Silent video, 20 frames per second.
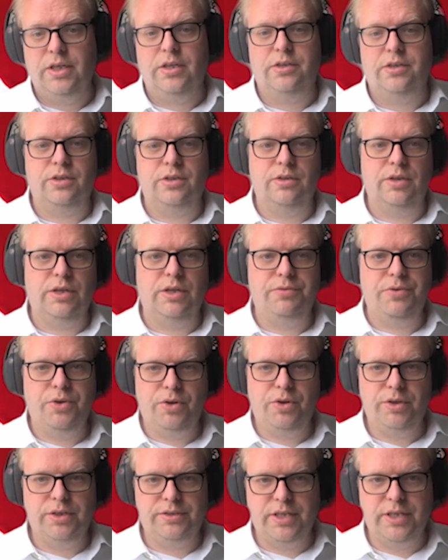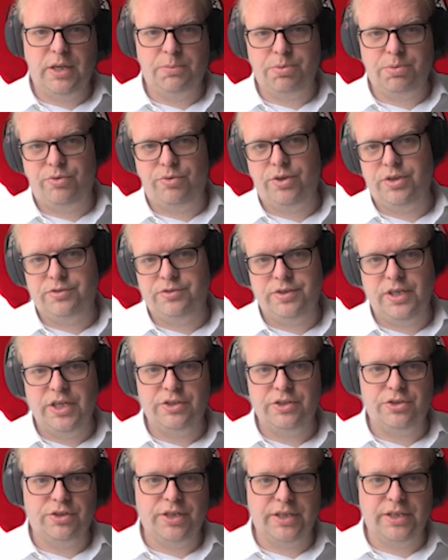So if you're the type of
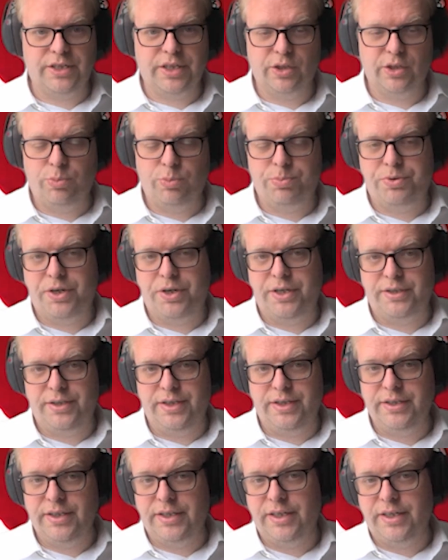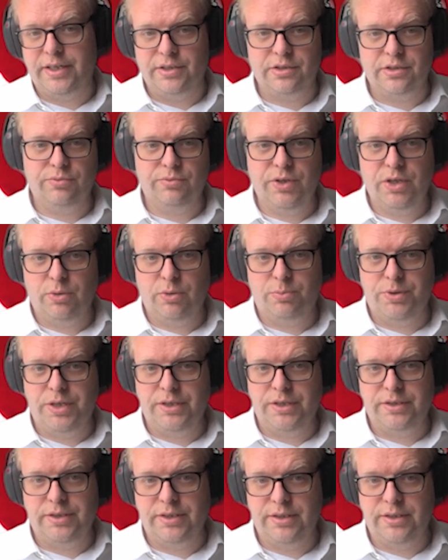organization that can operate in English, we
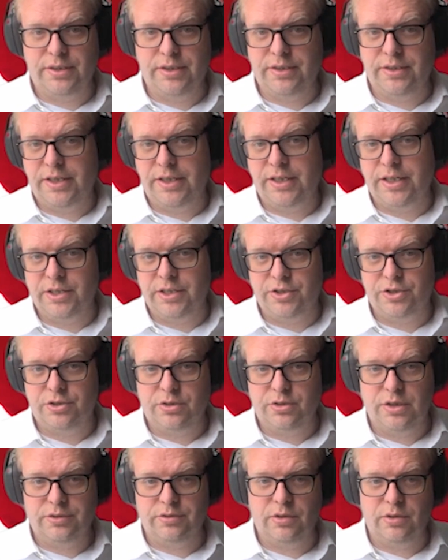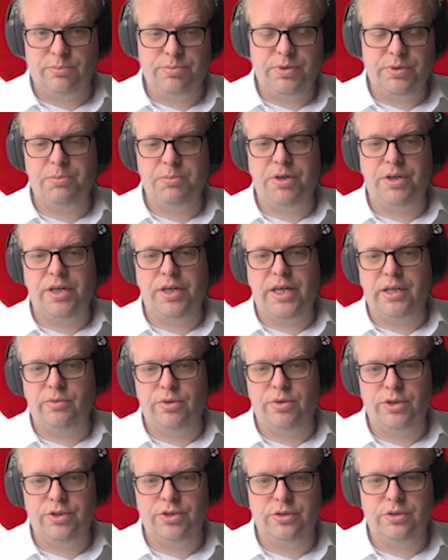operate in English as our primary
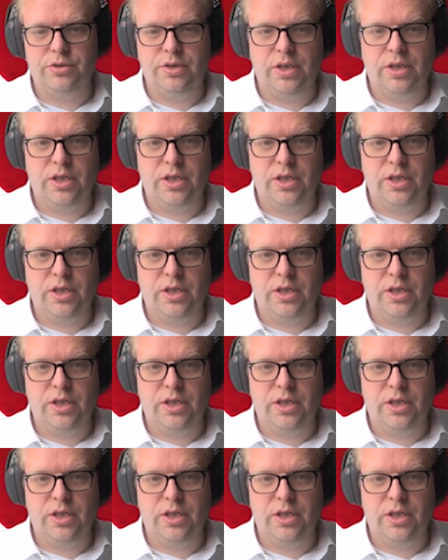language,